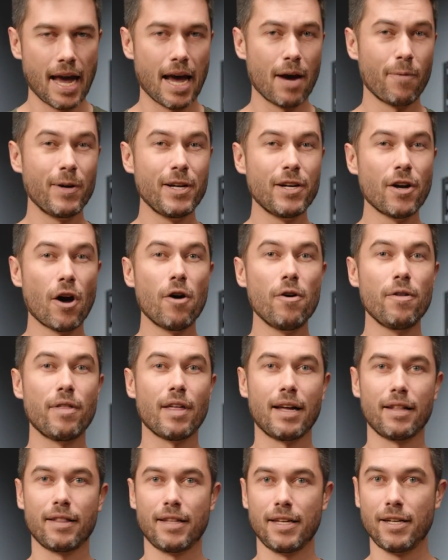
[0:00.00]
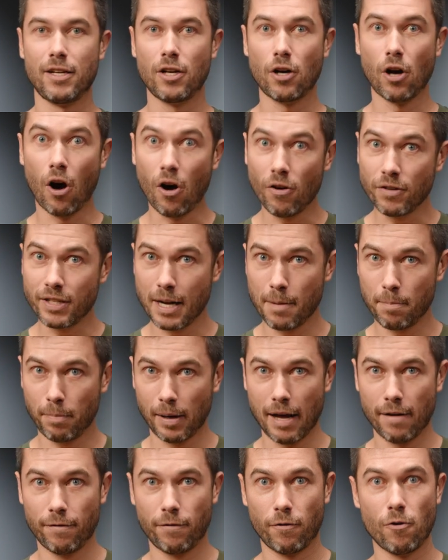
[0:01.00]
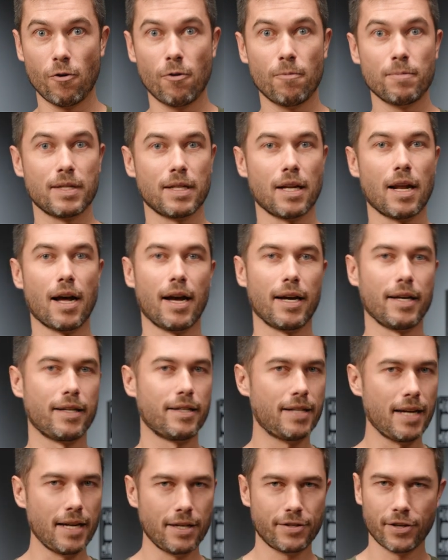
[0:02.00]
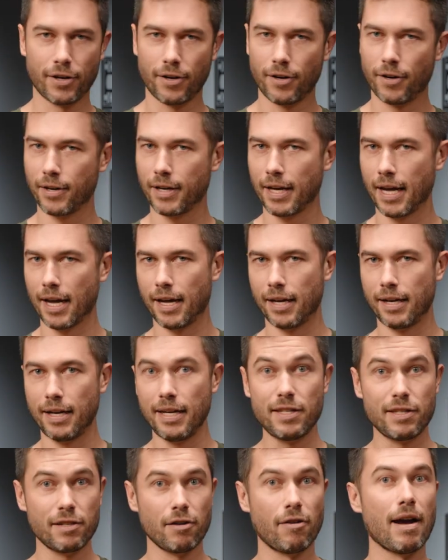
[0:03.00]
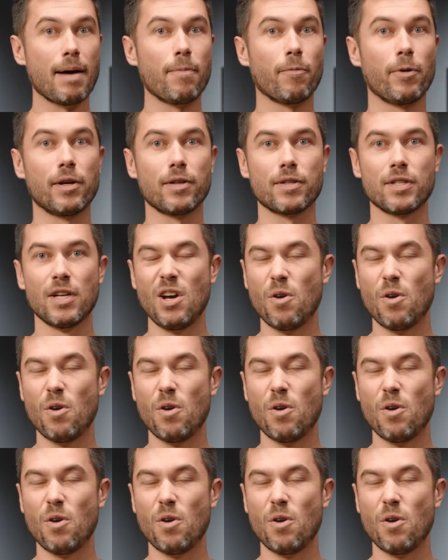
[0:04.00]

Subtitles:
And we know that the content platforms like TikTok and Instagram Reels,